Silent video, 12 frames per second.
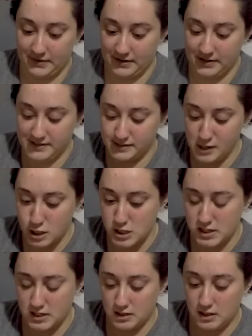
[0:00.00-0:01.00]
It's
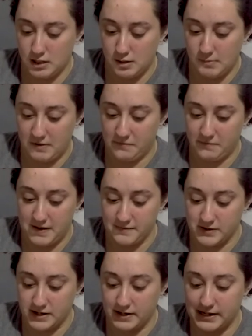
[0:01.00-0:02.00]
not, you know, my
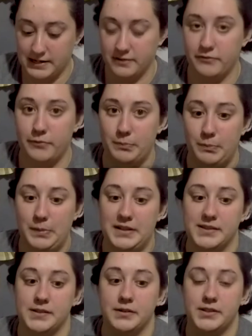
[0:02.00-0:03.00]
favorite kind of
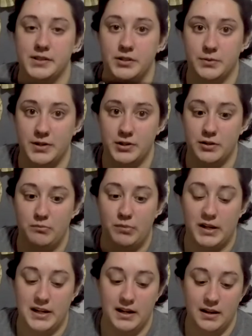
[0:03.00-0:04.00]
pencil situation,
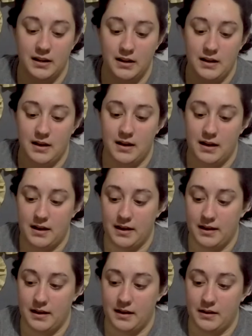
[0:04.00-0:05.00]
but
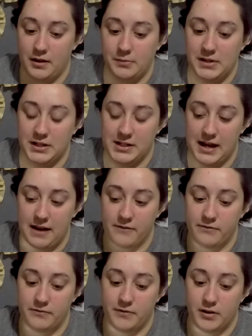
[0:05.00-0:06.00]
it'll be good to
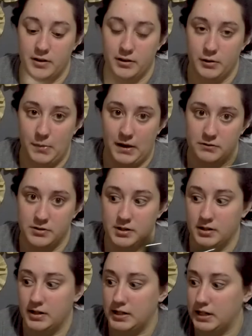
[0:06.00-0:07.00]
have a little pouch
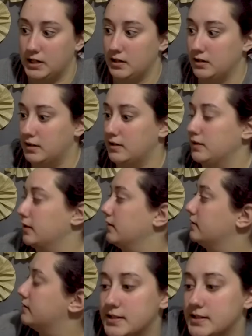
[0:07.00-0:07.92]
in there.